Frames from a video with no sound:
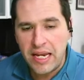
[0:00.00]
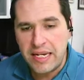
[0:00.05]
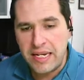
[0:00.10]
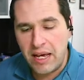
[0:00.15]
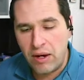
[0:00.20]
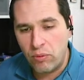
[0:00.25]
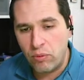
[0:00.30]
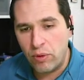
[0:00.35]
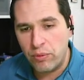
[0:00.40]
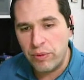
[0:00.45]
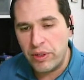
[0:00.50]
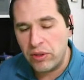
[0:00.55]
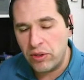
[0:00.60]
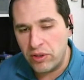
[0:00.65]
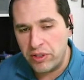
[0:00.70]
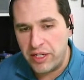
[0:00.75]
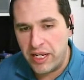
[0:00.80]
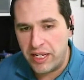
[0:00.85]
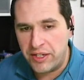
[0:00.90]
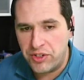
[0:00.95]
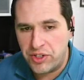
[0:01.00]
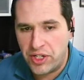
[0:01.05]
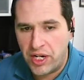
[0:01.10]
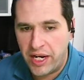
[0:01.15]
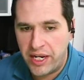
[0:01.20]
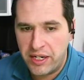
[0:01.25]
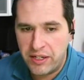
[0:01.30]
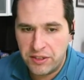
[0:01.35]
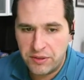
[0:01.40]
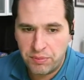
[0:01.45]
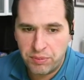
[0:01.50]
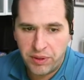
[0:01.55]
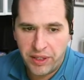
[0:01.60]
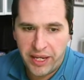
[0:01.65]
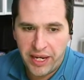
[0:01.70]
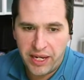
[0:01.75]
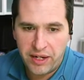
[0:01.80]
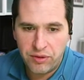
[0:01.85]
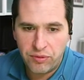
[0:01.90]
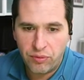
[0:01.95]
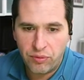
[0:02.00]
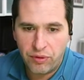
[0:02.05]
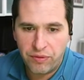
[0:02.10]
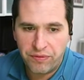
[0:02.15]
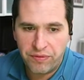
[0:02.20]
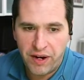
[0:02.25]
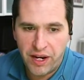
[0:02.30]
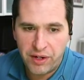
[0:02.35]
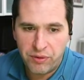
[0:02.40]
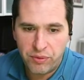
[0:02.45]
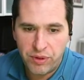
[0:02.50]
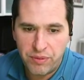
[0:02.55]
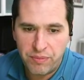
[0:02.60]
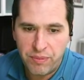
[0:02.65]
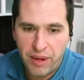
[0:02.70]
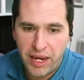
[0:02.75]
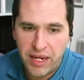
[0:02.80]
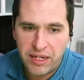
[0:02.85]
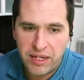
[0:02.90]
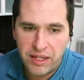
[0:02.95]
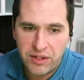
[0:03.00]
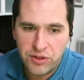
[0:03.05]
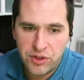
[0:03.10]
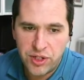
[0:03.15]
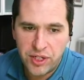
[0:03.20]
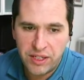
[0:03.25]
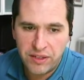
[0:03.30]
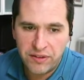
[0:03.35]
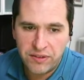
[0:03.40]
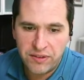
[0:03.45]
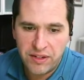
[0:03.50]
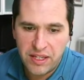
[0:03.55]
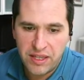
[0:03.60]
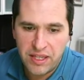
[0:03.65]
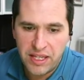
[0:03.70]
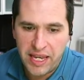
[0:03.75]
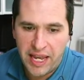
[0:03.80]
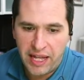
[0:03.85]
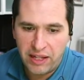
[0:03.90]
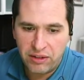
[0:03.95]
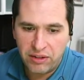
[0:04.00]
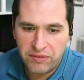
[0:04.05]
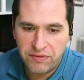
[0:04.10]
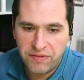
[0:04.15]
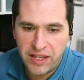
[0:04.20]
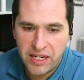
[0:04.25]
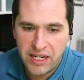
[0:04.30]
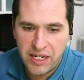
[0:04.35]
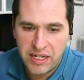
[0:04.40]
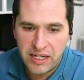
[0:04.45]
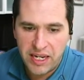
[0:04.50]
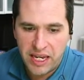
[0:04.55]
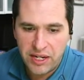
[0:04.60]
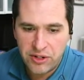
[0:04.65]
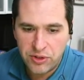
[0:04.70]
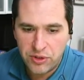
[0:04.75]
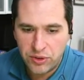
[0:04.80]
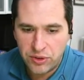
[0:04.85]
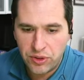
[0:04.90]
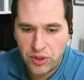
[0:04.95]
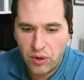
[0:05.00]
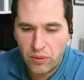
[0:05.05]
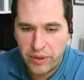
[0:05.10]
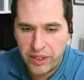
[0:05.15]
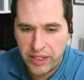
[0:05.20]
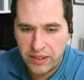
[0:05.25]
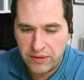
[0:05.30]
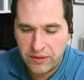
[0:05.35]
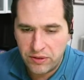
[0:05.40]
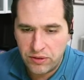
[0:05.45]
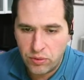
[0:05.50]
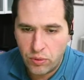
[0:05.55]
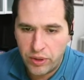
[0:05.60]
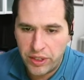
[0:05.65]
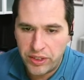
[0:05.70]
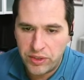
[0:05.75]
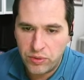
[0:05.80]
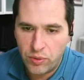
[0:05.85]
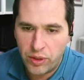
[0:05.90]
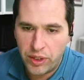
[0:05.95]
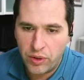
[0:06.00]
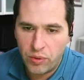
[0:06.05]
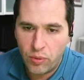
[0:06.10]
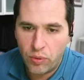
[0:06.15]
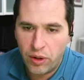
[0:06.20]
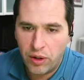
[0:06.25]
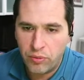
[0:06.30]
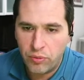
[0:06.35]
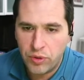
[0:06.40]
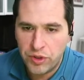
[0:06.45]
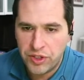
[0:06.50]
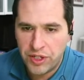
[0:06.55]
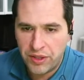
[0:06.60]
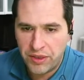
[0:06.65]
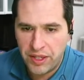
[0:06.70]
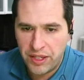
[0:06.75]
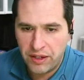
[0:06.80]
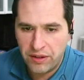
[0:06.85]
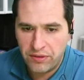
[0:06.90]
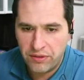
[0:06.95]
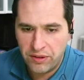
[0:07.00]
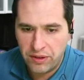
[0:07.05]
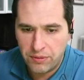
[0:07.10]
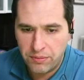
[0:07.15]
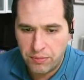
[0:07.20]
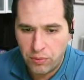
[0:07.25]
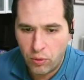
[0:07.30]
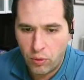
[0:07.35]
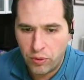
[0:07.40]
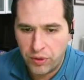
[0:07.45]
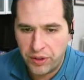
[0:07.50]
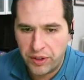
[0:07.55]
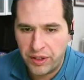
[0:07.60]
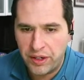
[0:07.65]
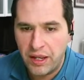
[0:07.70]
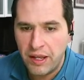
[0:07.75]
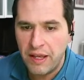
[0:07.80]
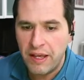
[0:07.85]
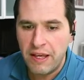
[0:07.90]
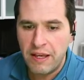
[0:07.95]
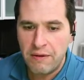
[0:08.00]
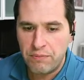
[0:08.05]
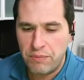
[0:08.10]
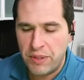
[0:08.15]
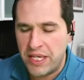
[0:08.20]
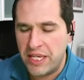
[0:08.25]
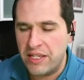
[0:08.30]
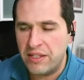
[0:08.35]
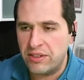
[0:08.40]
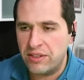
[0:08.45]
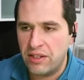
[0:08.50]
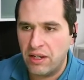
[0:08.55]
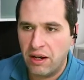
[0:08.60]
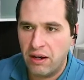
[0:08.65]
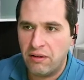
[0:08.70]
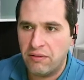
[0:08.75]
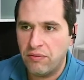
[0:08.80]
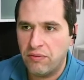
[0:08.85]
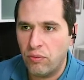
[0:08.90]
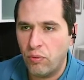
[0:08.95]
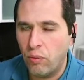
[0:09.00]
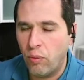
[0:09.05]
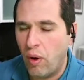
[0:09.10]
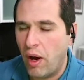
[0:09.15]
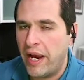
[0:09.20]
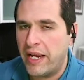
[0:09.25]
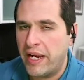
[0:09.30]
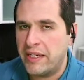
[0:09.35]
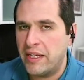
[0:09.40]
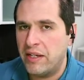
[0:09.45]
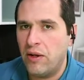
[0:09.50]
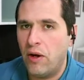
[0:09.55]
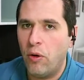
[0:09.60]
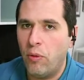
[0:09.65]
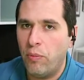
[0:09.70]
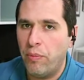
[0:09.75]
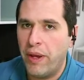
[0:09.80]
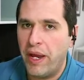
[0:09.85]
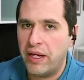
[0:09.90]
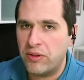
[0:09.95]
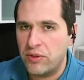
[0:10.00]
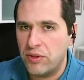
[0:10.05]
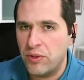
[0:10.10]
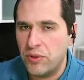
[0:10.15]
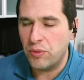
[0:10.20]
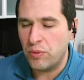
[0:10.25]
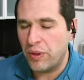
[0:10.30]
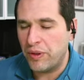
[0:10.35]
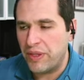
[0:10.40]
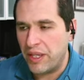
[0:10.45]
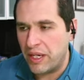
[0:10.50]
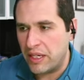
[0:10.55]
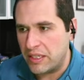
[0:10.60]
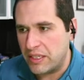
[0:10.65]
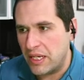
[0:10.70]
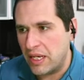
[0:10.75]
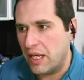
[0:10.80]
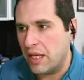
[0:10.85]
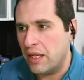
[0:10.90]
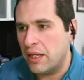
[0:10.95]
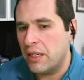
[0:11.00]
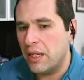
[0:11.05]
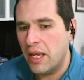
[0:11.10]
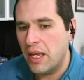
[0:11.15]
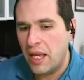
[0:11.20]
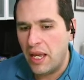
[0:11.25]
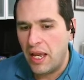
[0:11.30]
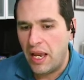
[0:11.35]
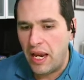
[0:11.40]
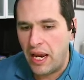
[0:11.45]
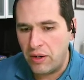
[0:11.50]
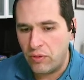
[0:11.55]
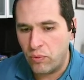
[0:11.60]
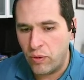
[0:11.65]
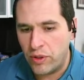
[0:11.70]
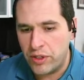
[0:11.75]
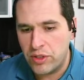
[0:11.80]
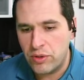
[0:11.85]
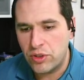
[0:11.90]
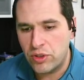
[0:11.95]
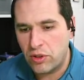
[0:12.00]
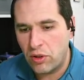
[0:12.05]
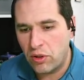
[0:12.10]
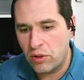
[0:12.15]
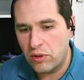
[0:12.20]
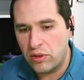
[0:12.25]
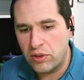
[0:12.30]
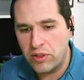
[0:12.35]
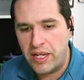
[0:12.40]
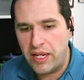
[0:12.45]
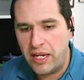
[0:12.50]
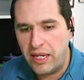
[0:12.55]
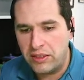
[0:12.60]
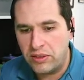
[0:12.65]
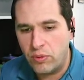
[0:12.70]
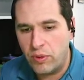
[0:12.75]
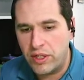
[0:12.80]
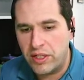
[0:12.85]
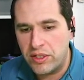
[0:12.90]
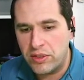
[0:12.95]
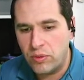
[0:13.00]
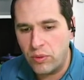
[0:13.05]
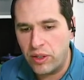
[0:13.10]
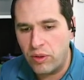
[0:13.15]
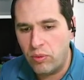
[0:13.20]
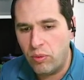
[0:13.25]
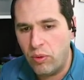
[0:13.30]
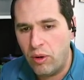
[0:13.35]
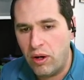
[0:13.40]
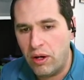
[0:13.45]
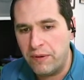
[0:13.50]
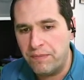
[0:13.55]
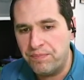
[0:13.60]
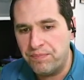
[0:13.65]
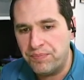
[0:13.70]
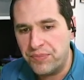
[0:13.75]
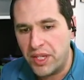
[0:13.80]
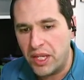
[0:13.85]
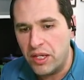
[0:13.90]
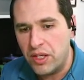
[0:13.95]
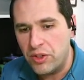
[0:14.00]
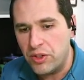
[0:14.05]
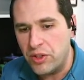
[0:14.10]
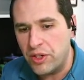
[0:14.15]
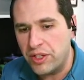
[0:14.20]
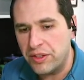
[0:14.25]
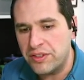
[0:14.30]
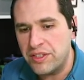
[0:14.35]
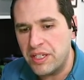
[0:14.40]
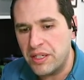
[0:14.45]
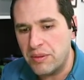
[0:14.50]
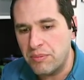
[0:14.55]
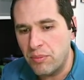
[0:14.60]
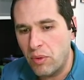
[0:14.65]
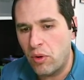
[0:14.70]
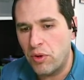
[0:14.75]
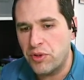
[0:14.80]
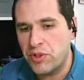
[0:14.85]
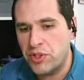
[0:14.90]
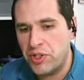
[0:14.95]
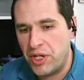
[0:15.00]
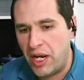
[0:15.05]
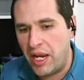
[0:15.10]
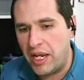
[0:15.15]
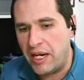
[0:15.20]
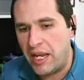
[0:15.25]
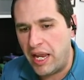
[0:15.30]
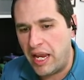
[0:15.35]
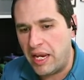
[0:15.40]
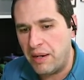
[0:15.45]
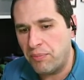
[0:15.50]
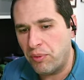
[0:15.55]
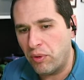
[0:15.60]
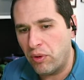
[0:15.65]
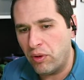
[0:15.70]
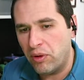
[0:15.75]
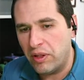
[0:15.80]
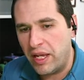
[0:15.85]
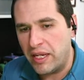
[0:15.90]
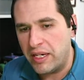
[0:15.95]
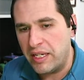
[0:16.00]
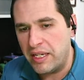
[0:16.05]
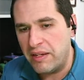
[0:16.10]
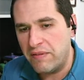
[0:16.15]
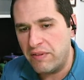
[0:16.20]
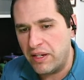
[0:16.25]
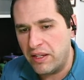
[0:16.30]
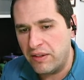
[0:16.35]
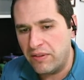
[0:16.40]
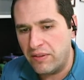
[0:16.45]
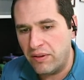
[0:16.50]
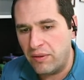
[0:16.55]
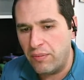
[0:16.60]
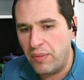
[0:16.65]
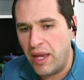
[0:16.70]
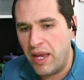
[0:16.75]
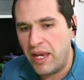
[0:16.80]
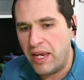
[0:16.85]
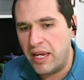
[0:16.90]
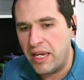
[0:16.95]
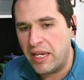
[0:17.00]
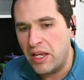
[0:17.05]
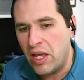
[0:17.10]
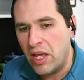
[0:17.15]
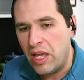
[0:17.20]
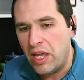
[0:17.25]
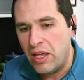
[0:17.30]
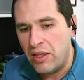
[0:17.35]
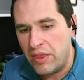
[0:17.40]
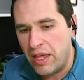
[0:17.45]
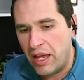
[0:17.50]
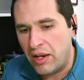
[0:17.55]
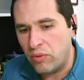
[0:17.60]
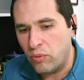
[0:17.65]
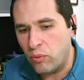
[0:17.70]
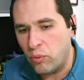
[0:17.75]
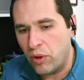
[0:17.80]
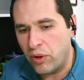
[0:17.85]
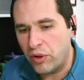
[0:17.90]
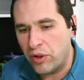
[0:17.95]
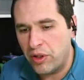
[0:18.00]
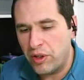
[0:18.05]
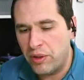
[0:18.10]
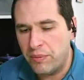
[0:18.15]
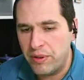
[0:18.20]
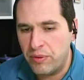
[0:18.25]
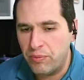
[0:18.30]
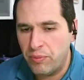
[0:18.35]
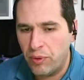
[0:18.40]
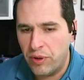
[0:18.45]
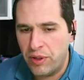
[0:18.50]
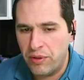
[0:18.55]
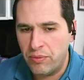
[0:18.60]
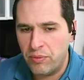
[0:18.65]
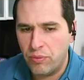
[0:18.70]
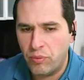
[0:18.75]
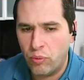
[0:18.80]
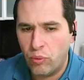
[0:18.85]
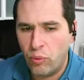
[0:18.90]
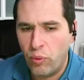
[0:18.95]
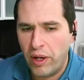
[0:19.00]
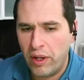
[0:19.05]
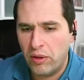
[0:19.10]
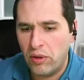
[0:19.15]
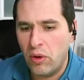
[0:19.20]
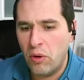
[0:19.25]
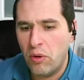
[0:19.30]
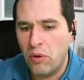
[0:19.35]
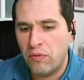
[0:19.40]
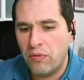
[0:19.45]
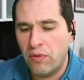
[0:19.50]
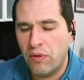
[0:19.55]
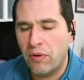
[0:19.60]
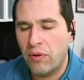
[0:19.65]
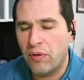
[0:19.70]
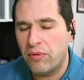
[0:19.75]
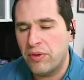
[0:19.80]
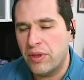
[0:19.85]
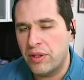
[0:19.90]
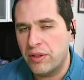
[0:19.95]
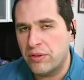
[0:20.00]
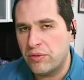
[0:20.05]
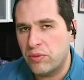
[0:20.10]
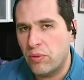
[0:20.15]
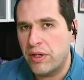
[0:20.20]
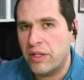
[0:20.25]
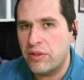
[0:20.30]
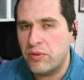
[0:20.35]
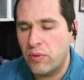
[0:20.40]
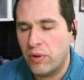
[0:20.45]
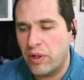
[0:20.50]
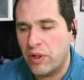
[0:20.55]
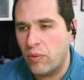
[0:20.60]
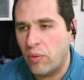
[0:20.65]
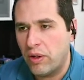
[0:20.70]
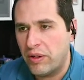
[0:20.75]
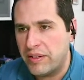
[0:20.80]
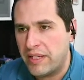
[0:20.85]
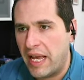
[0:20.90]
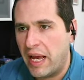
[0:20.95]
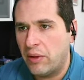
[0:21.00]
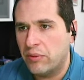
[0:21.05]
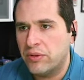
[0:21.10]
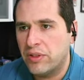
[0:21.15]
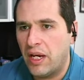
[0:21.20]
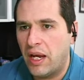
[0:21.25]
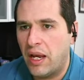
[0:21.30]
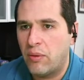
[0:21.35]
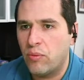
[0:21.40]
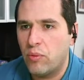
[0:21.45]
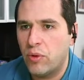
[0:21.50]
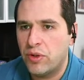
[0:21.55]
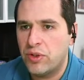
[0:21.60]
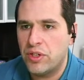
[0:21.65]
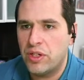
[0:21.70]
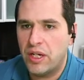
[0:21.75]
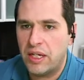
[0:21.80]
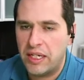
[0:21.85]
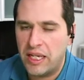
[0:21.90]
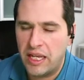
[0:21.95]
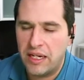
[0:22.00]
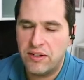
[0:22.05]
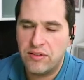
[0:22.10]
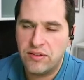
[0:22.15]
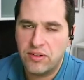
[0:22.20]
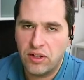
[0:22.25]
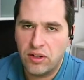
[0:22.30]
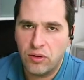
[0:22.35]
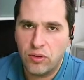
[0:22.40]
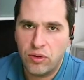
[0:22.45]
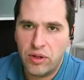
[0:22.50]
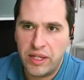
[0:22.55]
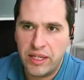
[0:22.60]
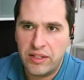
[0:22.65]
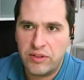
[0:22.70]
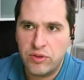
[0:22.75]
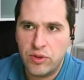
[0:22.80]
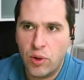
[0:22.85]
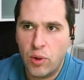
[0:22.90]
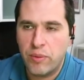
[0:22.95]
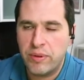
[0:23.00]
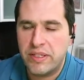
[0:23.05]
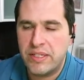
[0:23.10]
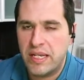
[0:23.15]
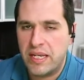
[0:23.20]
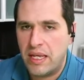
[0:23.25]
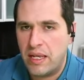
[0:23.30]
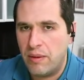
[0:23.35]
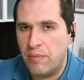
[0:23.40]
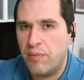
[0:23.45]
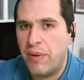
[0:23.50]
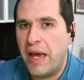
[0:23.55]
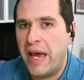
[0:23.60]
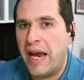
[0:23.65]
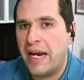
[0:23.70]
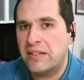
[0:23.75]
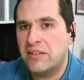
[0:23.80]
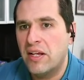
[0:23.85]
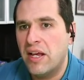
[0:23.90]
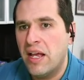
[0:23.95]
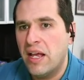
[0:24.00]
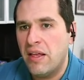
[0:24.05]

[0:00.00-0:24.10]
Now, when we look at China's planned refinery maintenance, you can see the elevated nature going into 2021, which I think is an important piece of why did OPEC what they did. And when you start looking at 2021, you can see March and April and even into May that we're going to be pretty well over the 2021 downtime, which again is going to impact